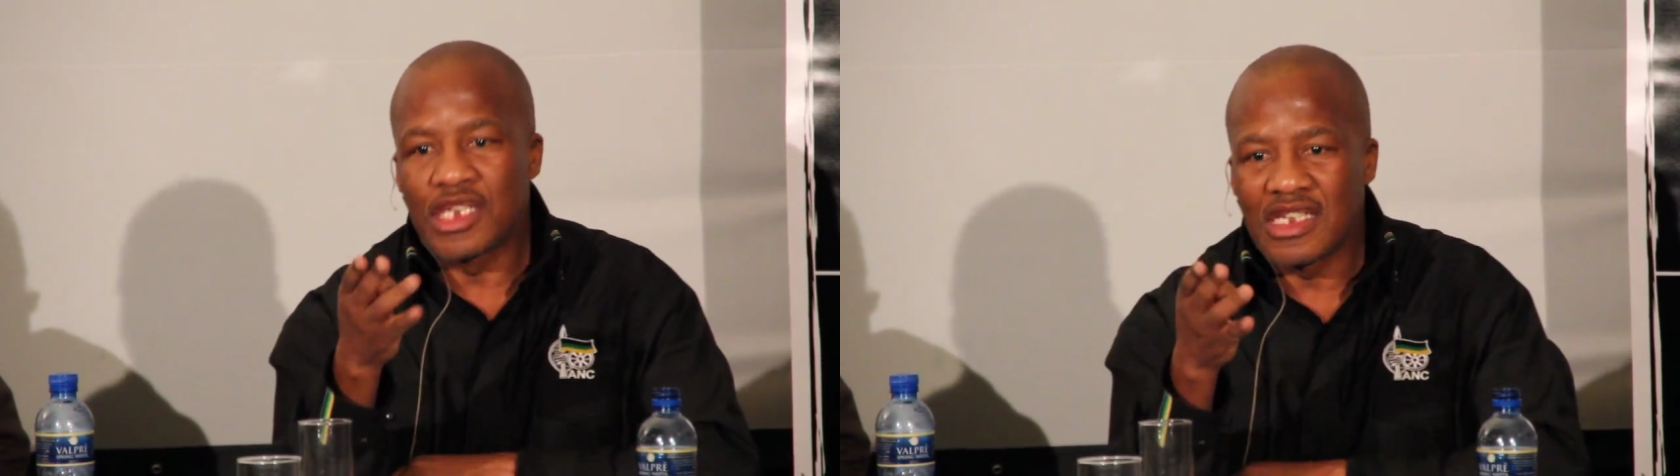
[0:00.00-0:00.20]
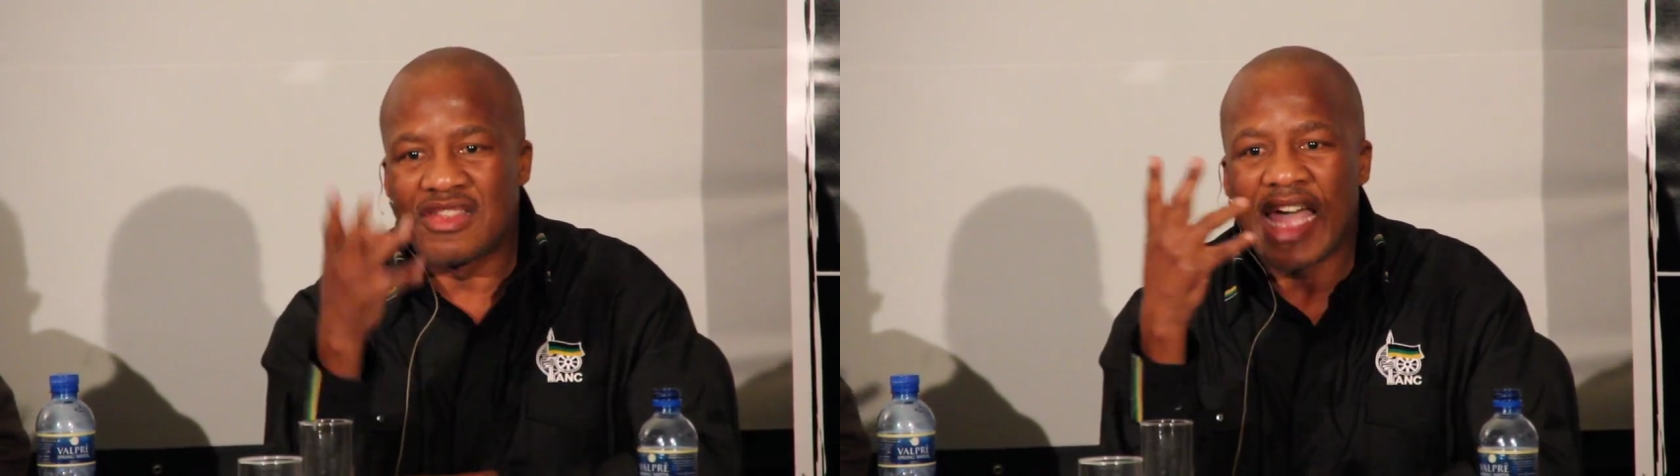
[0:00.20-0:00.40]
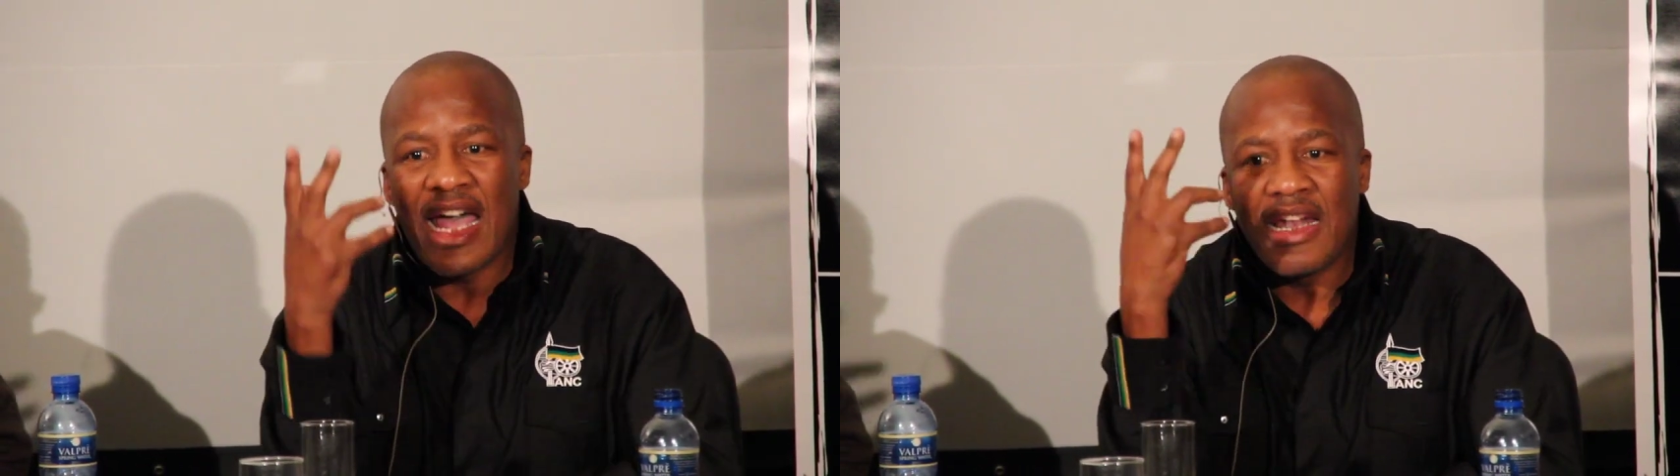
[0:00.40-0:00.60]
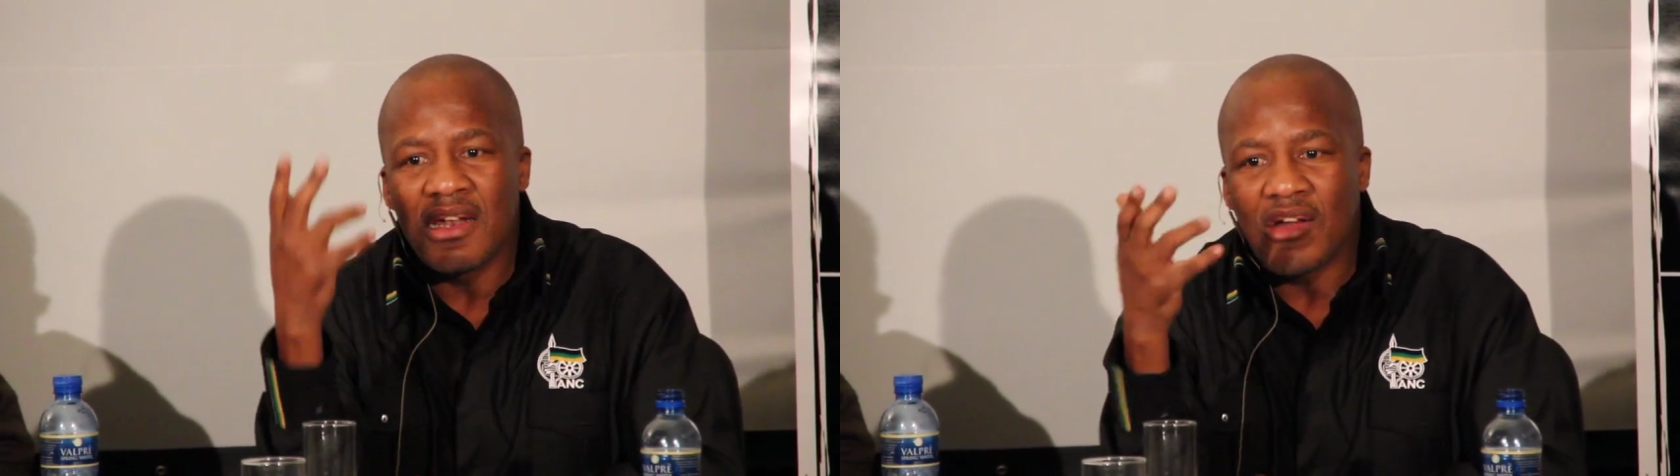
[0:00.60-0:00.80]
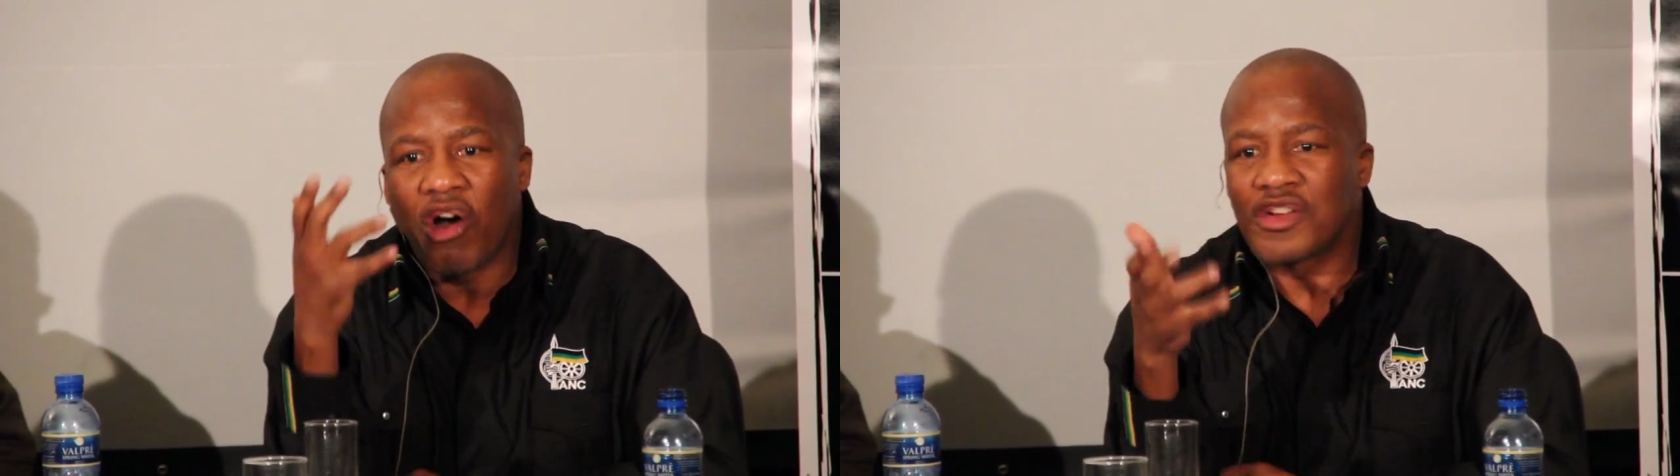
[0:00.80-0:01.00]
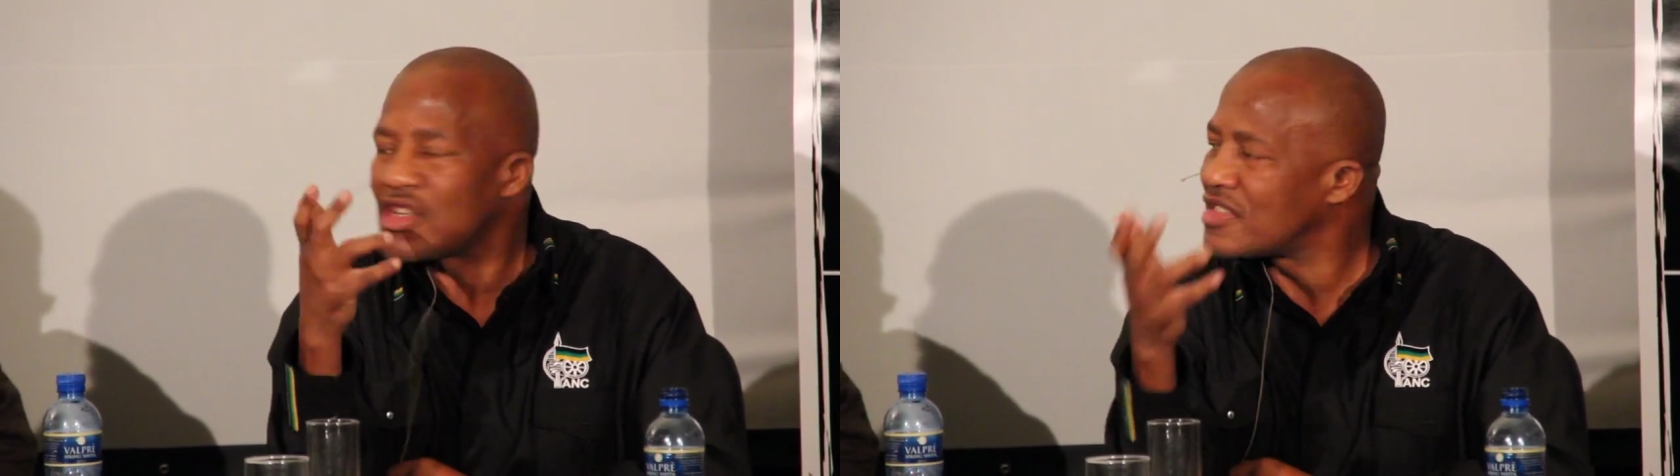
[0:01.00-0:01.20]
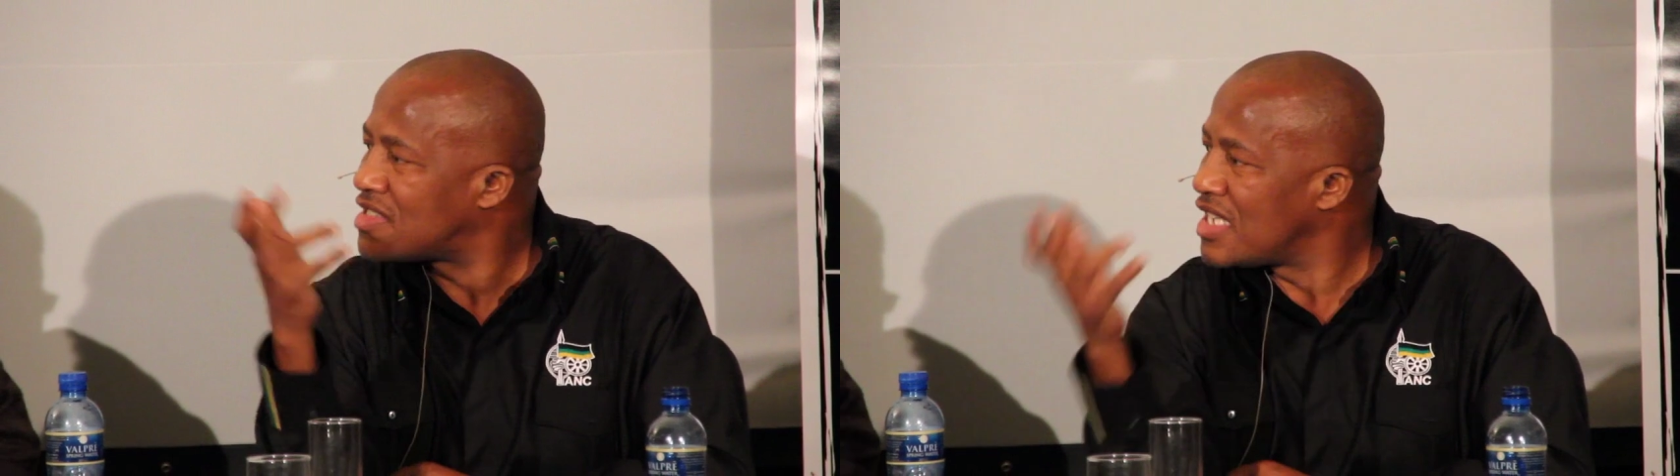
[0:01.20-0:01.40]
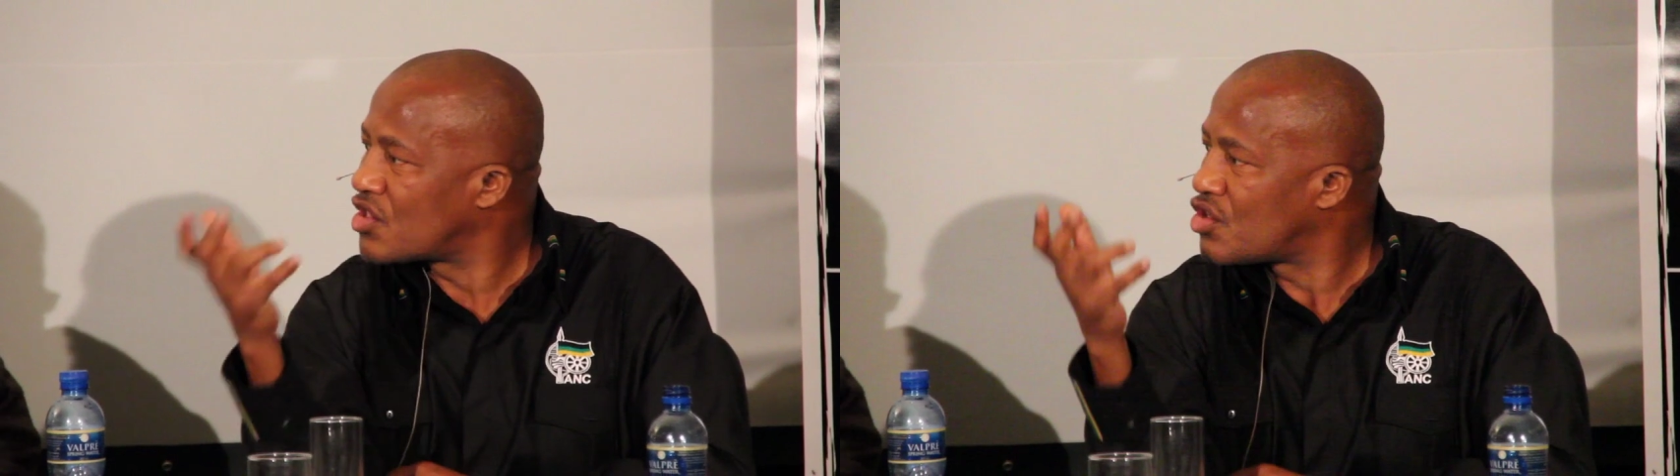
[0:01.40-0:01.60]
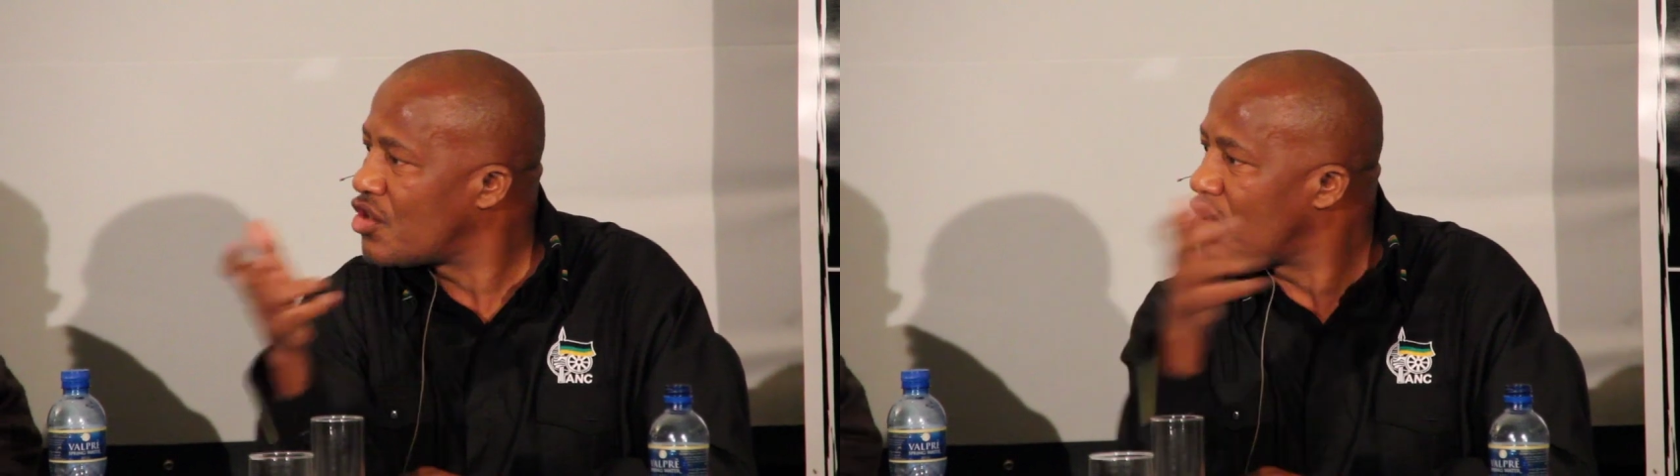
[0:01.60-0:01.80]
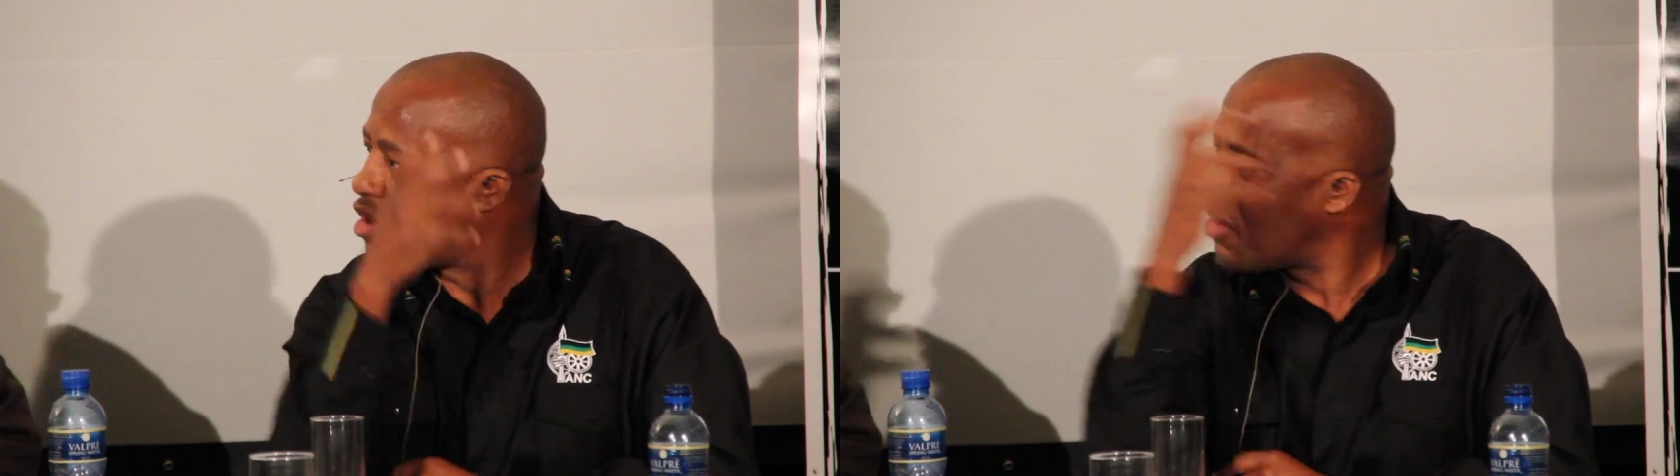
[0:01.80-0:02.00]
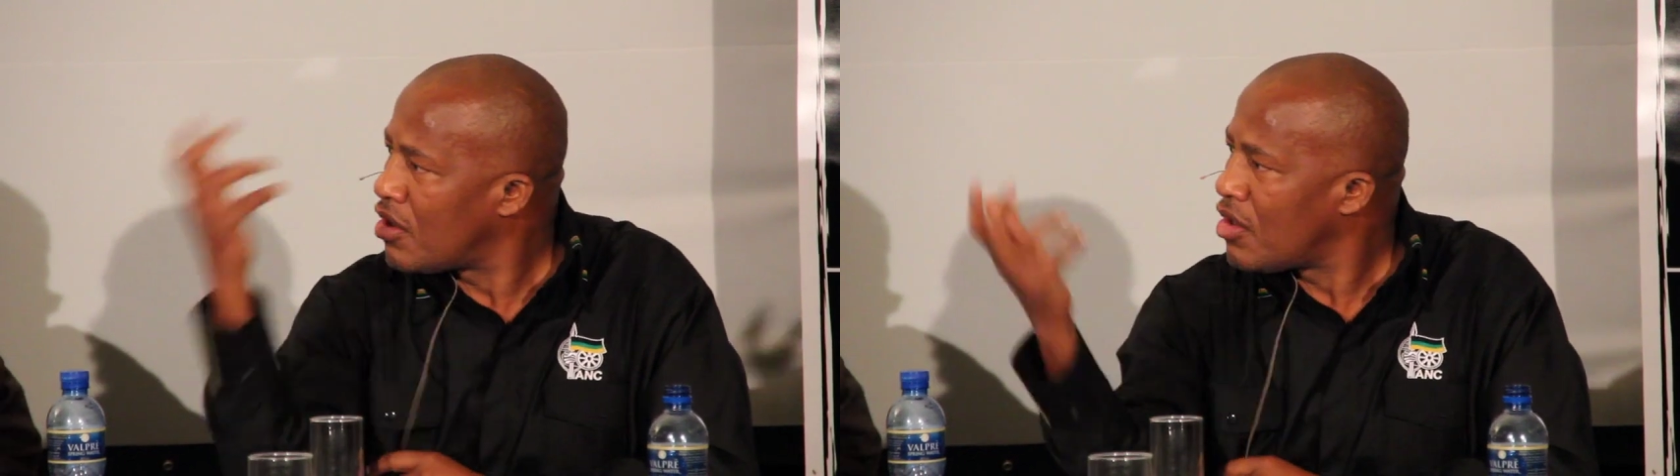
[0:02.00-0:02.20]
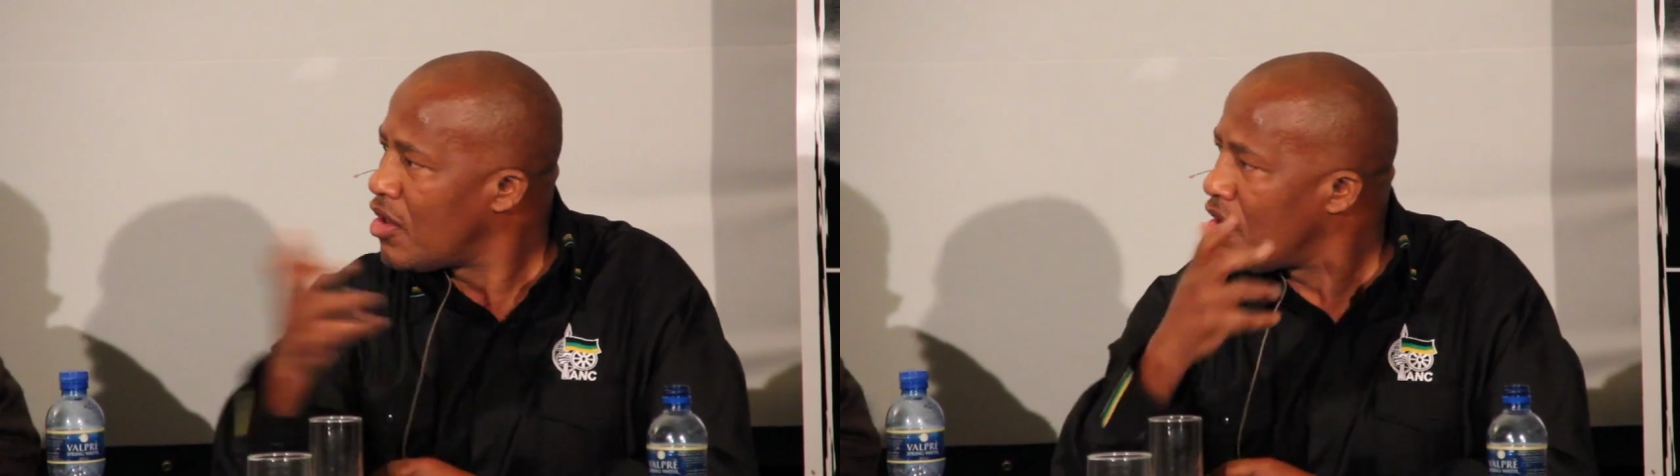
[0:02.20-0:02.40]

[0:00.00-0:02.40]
he then also stick to your